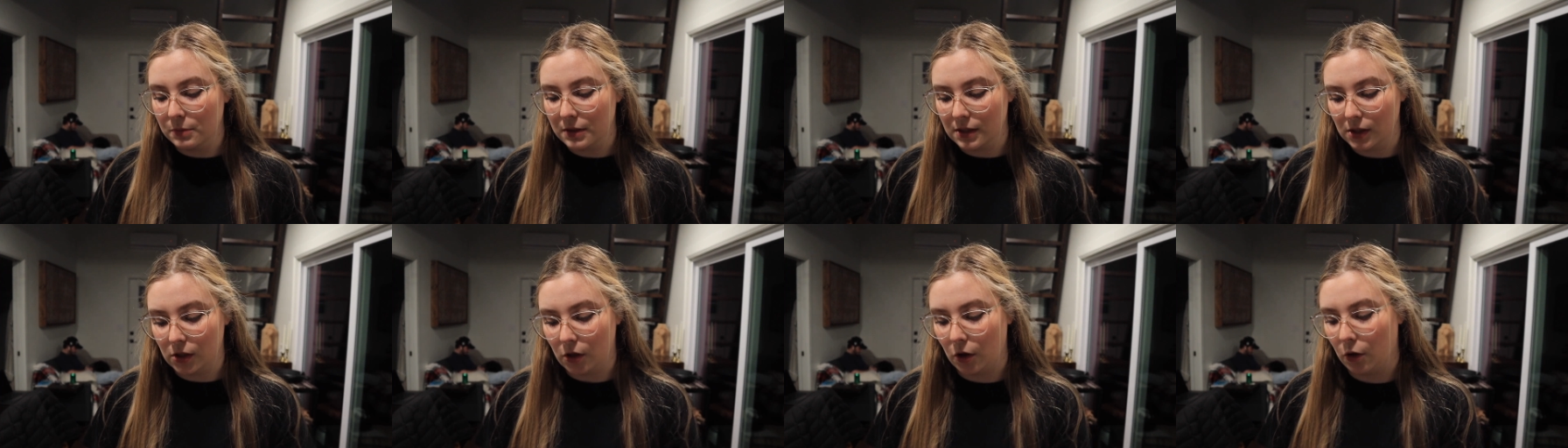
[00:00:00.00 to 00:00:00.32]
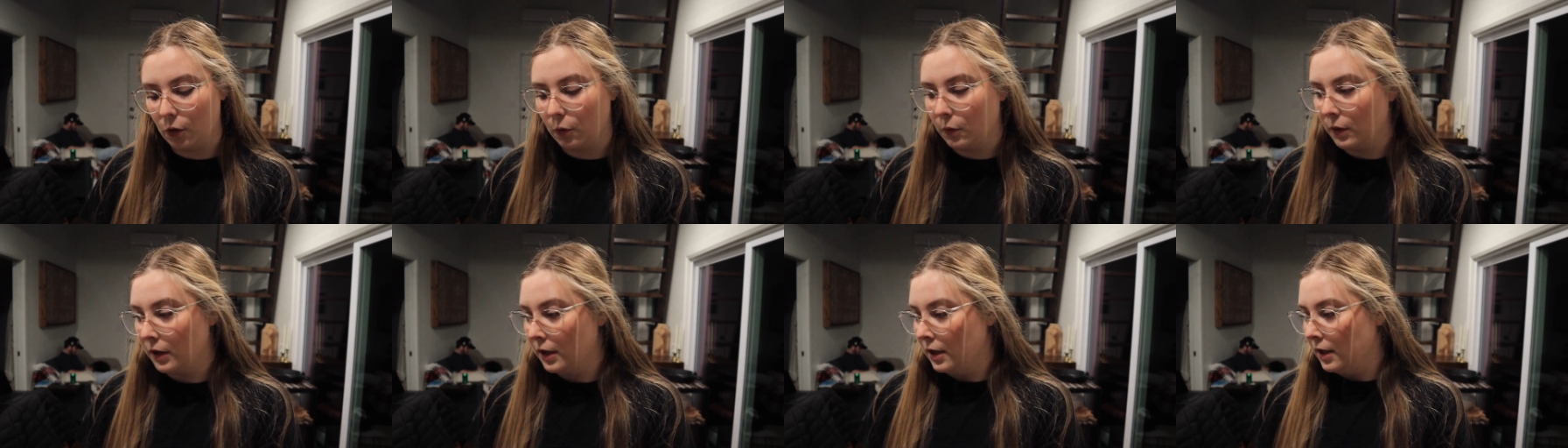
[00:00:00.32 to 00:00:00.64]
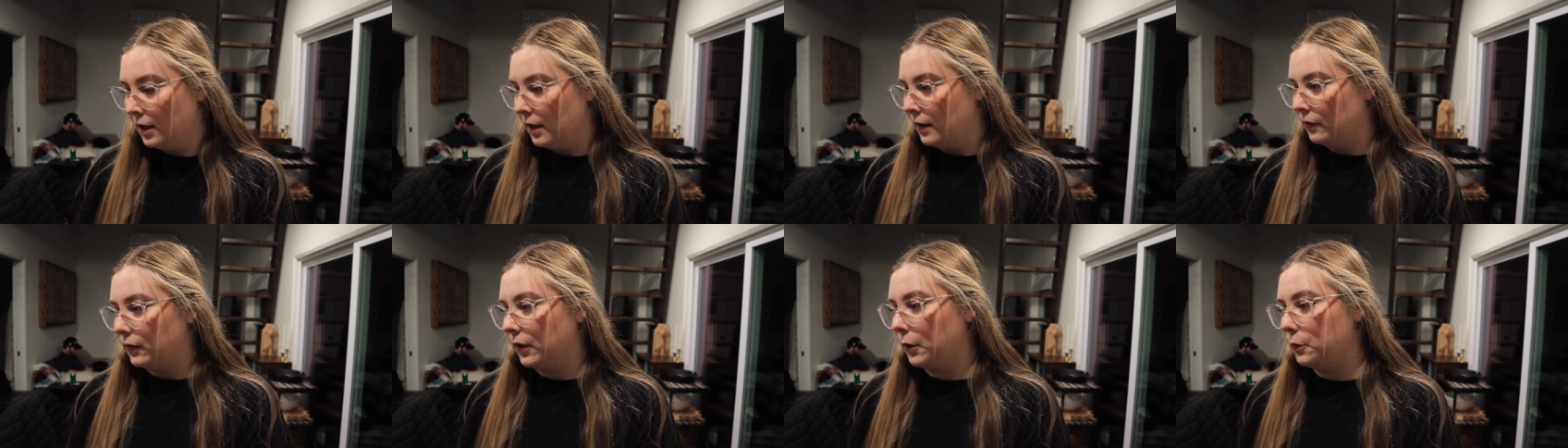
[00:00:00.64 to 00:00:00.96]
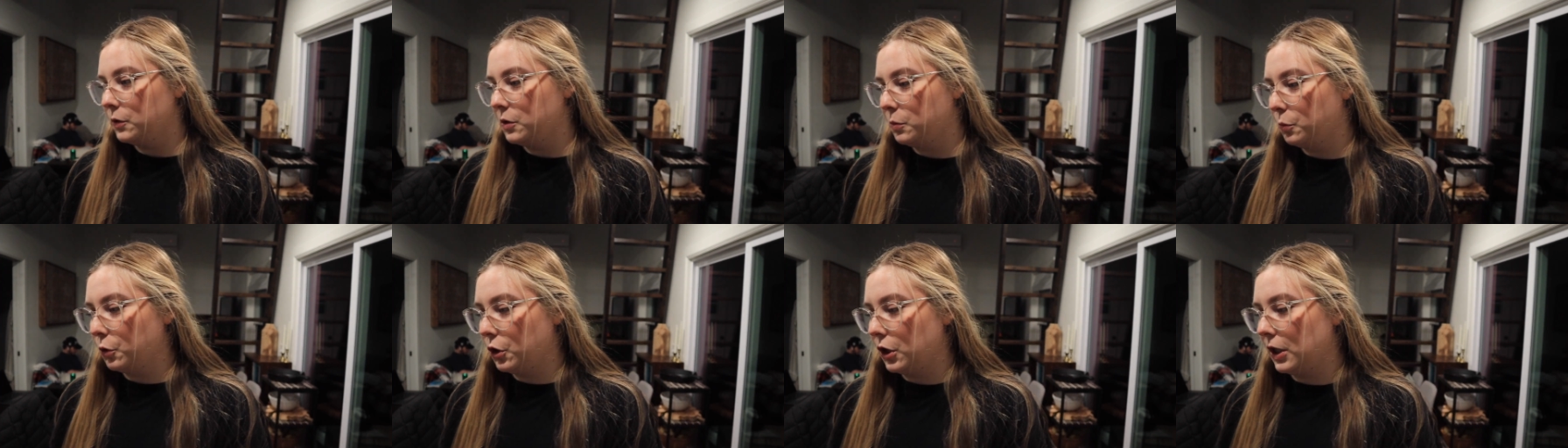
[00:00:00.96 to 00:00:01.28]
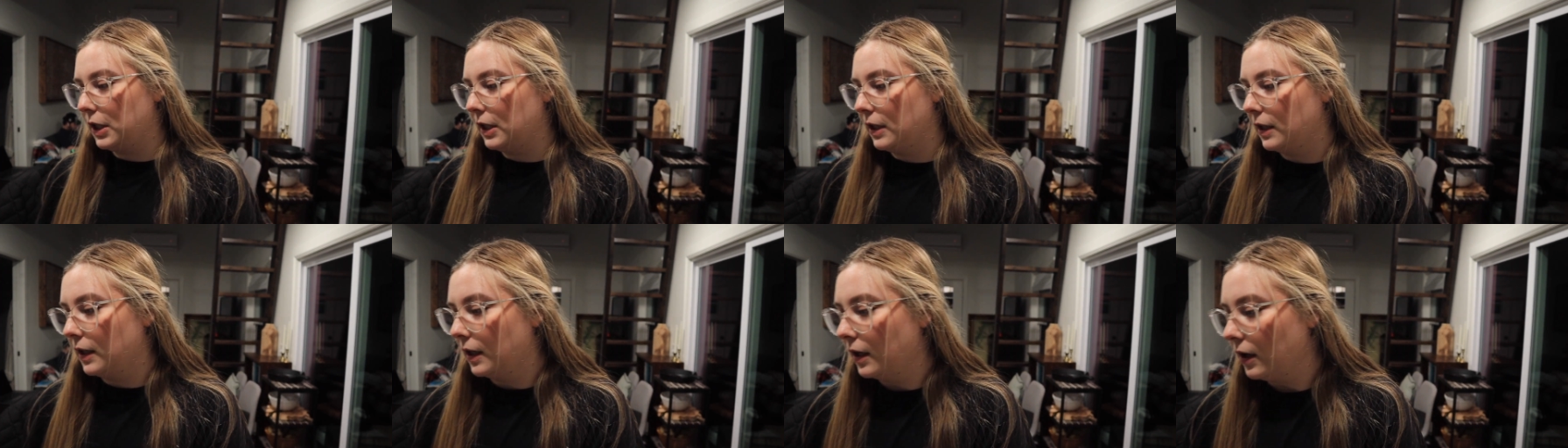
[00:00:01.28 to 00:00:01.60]
so that was
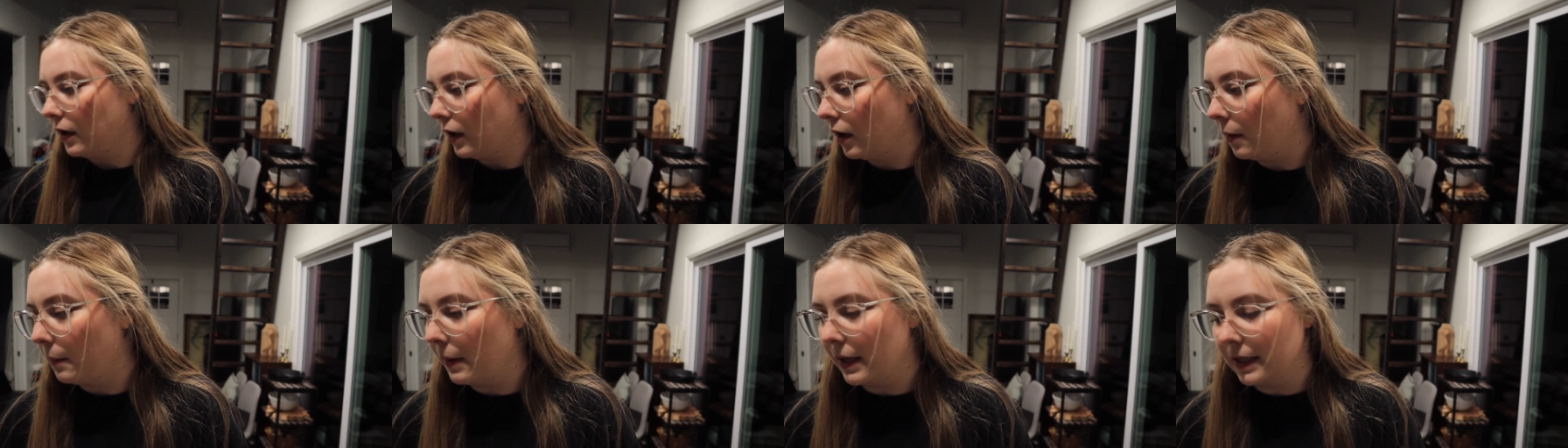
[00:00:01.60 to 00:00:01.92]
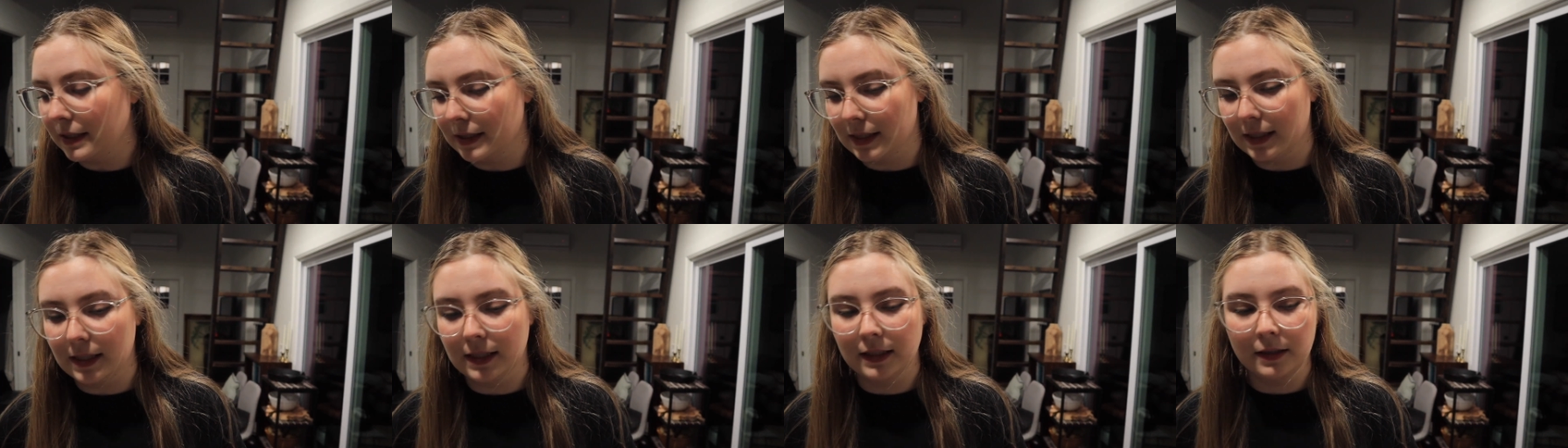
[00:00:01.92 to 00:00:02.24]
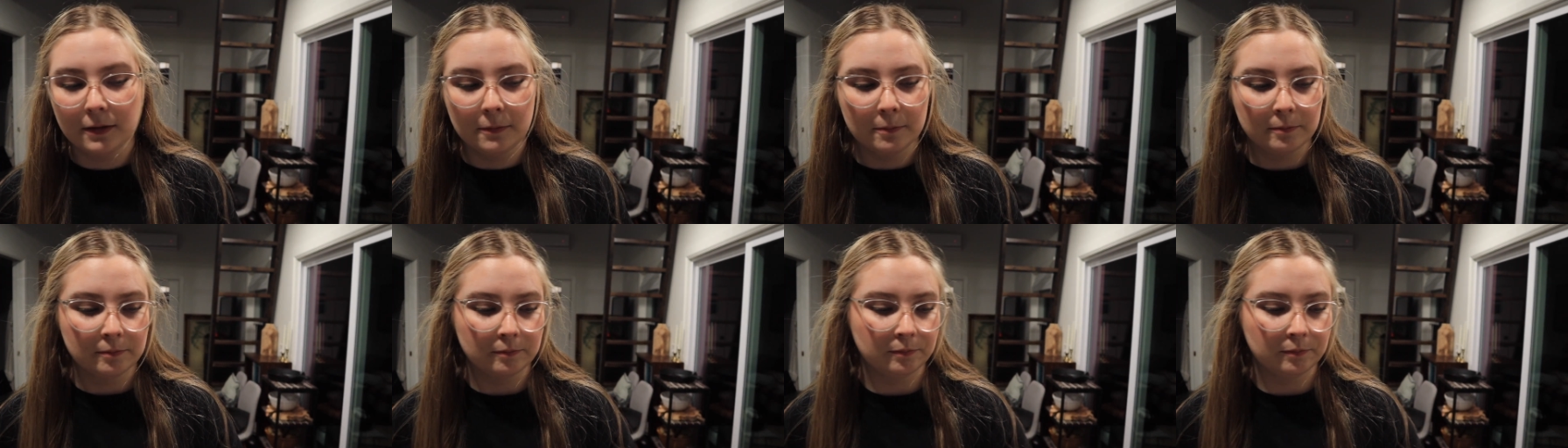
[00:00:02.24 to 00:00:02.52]
pretty amazing.